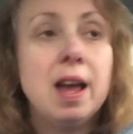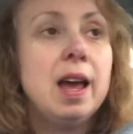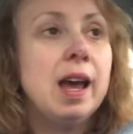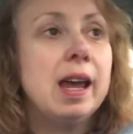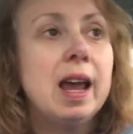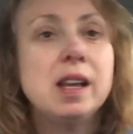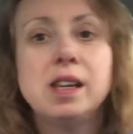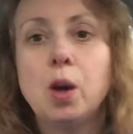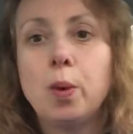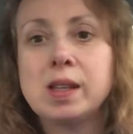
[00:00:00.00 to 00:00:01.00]
It can't
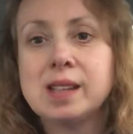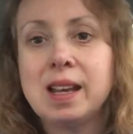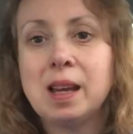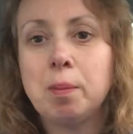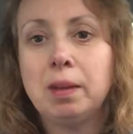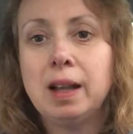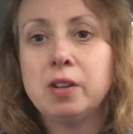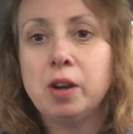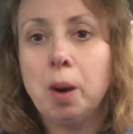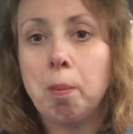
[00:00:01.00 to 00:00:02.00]
deal with sending blood
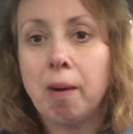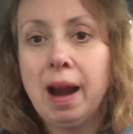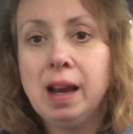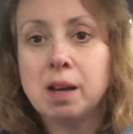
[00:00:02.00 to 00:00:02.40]
to your brain